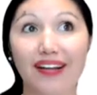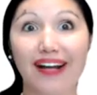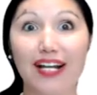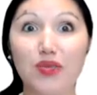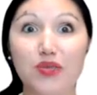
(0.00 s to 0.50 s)

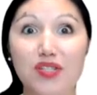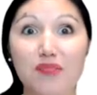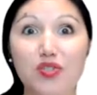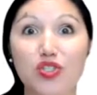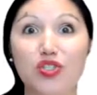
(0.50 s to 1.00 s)
I lose
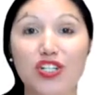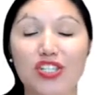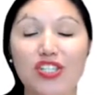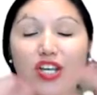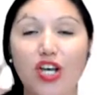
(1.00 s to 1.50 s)
some
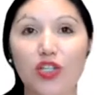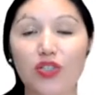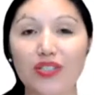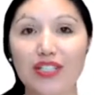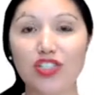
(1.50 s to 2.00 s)
students.
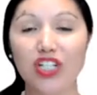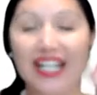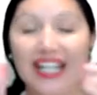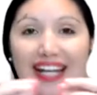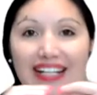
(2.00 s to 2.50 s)
You need to
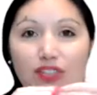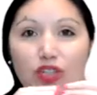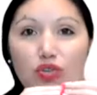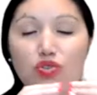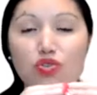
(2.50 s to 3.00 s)
connect
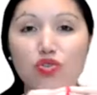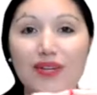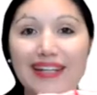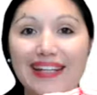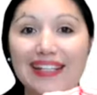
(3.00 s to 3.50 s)
those two
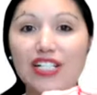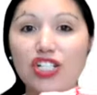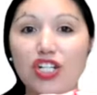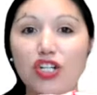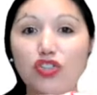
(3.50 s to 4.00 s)
in
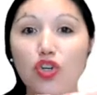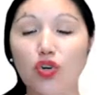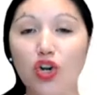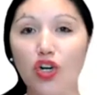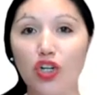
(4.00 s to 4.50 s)
English, no
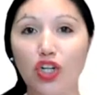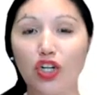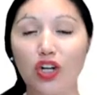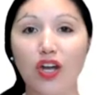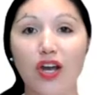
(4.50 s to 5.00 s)

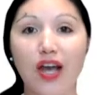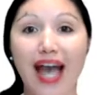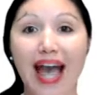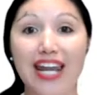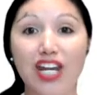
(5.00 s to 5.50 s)
longer
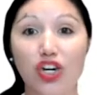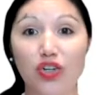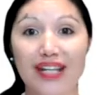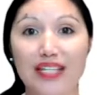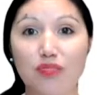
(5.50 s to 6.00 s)
and
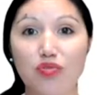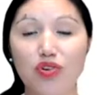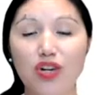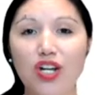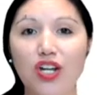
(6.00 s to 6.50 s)
not
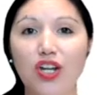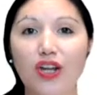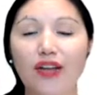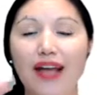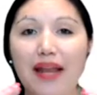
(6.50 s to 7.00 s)
anymore,
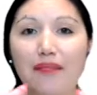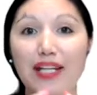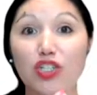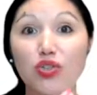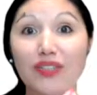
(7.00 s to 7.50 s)
and
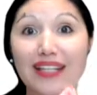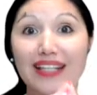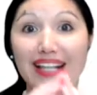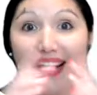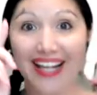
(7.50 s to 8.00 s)
make sure
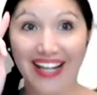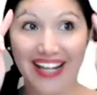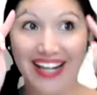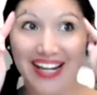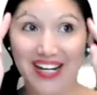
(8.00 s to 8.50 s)
that
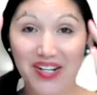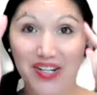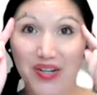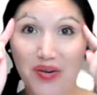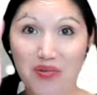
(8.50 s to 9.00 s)

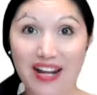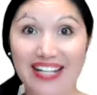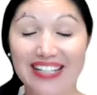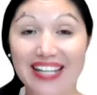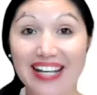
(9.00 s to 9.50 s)
in your
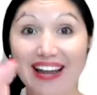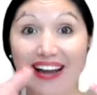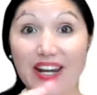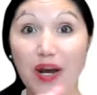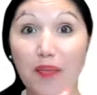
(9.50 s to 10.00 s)
brain, they
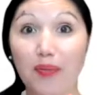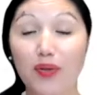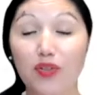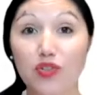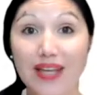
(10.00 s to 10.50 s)
line up
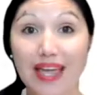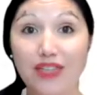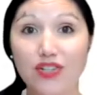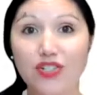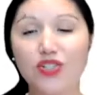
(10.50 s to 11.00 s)

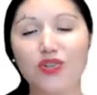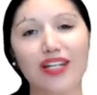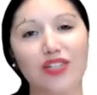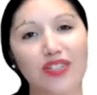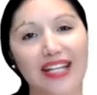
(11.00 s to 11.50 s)
together so
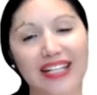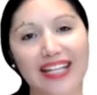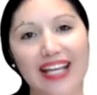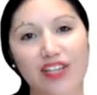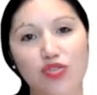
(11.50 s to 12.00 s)
that you can
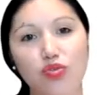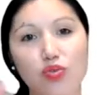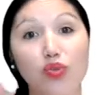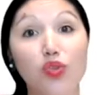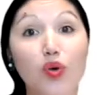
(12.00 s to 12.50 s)
get to
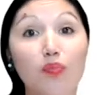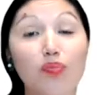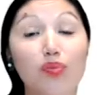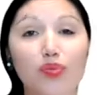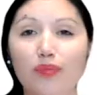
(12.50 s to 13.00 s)
ne
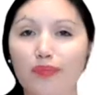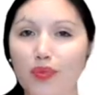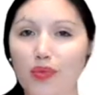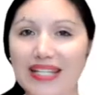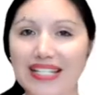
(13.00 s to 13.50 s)
plus
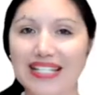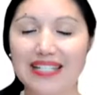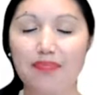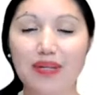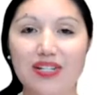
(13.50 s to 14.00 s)
more
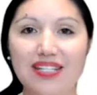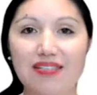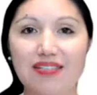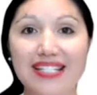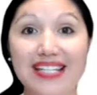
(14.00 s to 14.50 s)
easily because
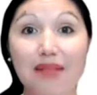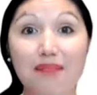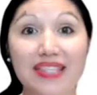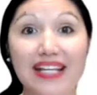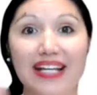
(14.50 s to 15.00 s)
they're the same
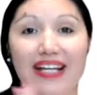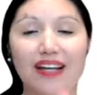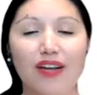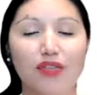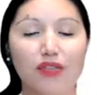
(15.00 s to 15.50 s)
thing
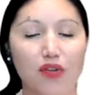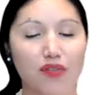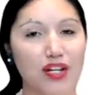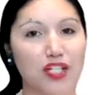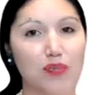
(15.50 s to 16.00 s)
for a
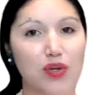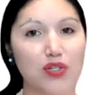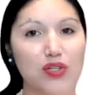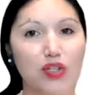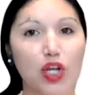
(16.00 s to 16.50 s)
French
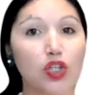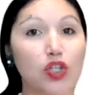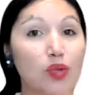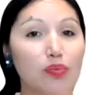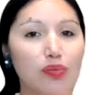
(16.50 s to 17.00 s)
person,
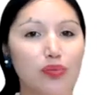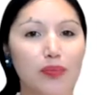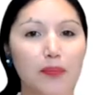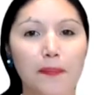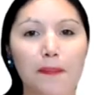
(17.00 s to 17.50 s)
ne plus.
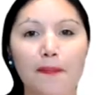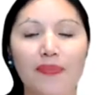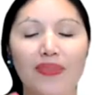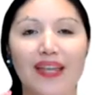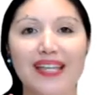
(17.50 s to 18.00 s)

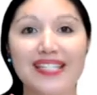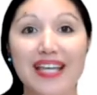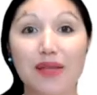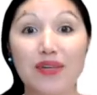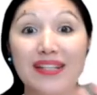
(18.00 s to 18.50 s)

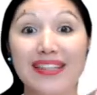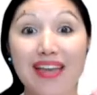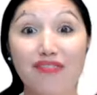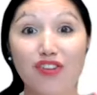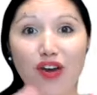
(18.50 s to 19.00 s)
Same with
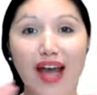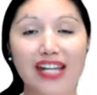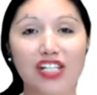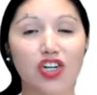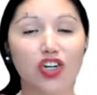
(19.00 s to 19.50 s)
never
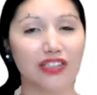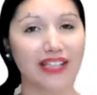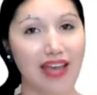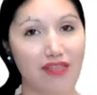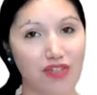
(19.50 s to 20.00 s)
and not
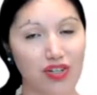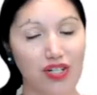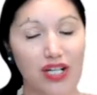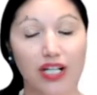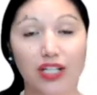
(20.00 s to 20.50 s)
ever.
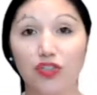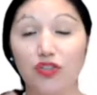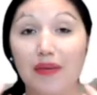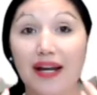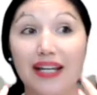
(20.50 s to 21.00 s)

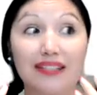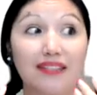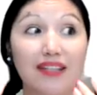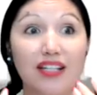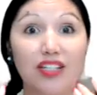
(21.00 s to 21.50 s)
You might
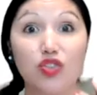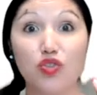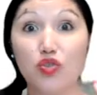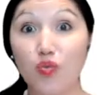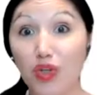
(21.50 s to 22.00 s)

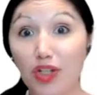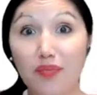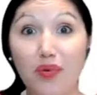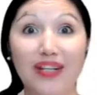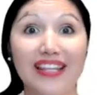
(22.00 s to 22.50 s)
use one
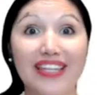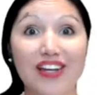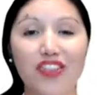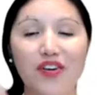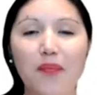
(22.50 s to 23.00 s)
more than the
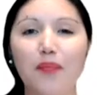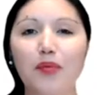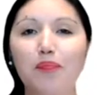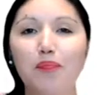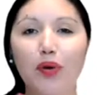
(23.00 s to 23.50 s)
other, but
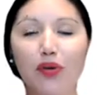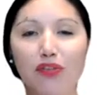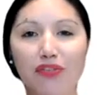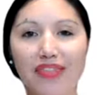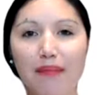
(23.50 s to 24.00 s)
both
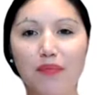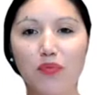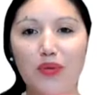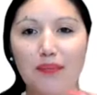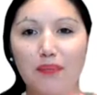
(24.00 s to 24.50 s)
of them
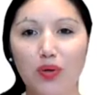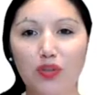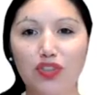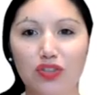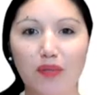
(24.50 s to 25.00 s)
will
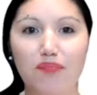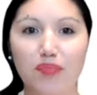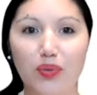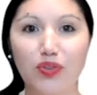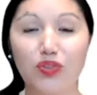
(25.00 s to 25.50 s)
both
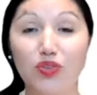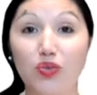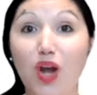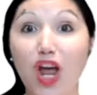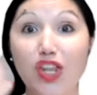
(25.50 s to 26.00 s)
point
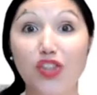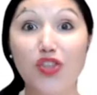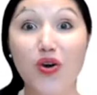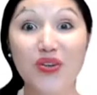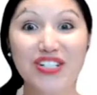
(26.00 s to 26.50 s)
to
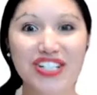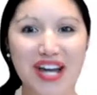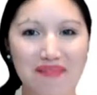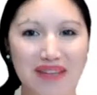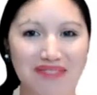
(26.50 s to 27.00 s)
ne
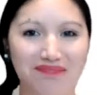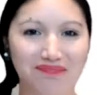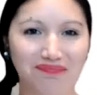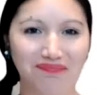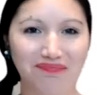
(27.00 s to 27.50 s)
jamais,
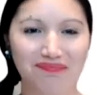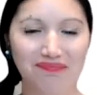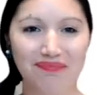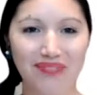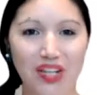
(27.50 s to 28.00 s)

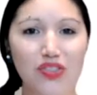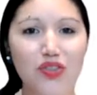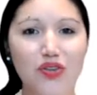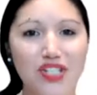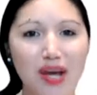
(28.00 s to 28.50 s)

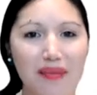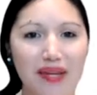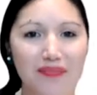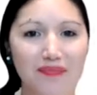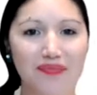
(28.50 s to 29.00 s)
ne jamais.